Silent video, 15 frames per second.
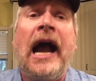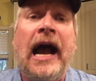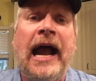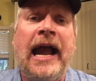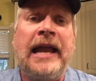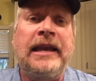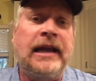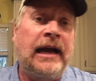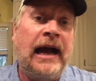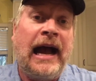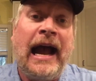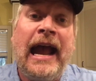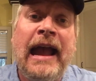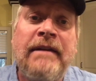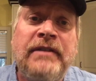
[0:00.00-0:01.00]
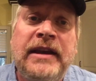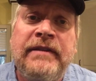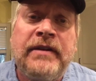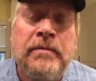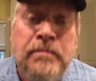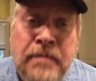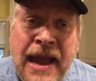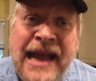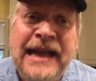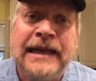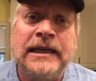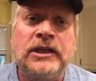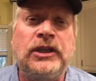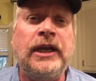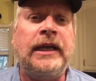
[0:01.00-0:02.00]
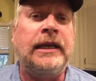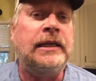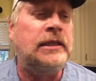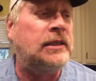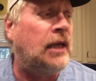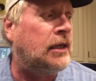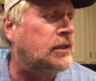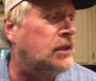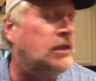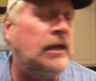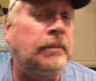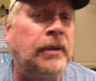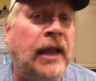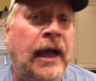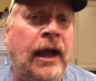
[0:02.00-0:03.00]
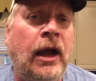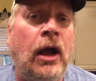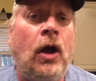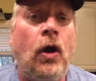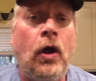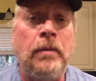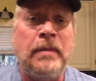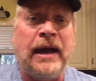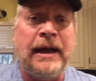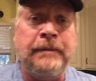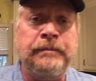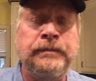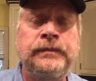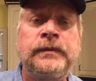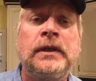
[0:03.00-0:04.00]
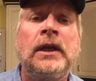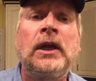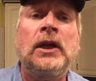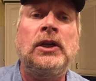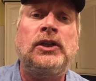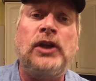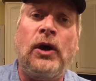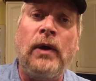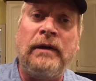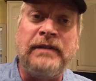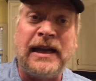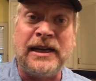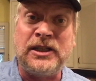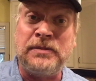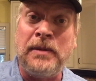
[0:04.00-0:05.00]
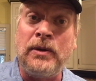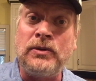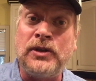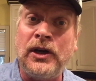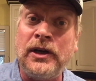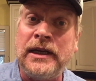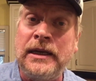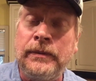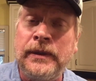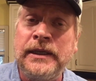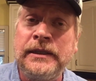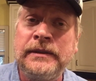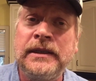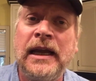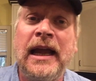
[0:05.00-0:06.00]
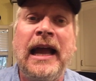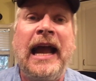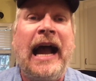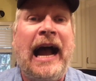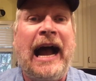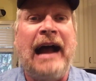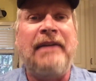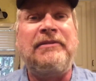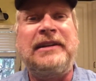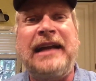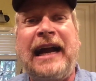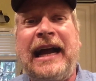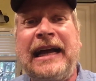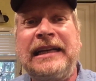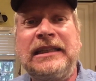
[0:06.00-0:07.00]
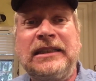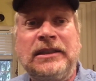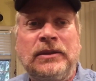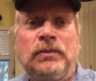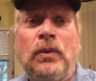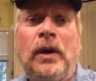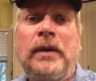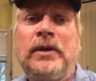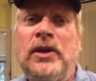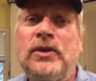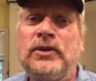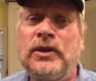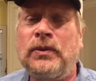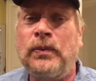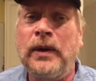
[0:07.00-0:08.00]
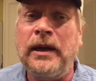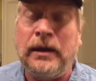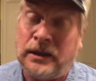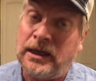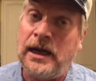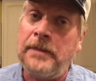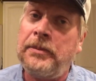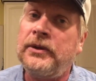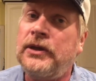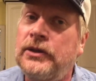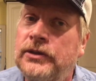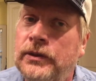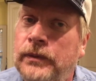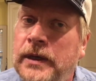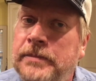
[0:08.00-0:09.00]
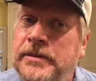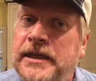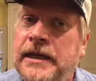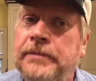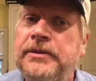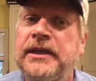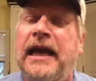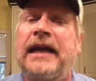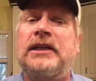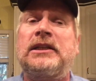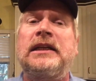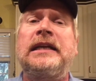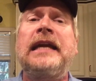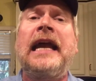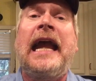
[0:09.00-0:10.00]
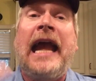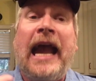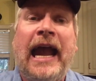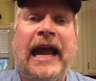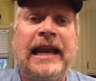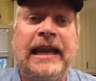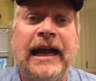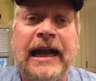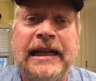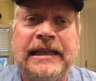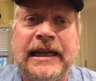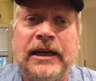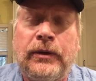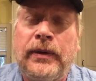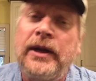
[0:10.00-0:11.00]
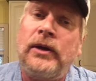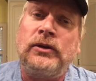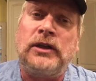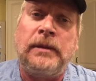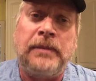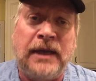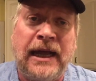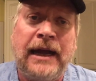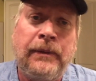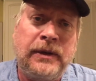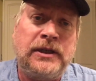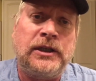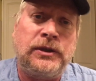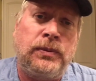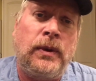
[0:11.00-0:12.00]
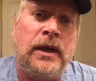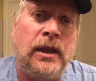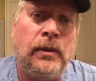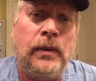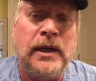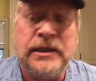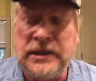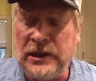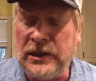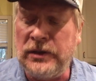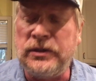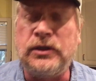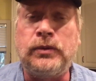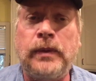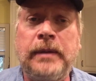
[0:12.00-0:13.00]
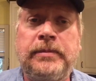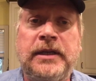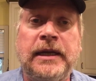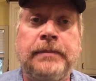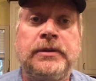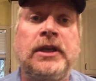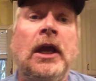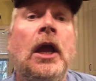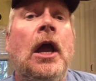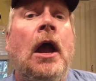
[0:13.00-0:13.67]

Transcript: And uh, I haven't even made a chicken and sausage jambalaya on my show. I've got a smoked turkey one. I've got one using rib, couple using rib tips actually, and I got that Creole jambalaya, which is one of the ones that uses rib tips.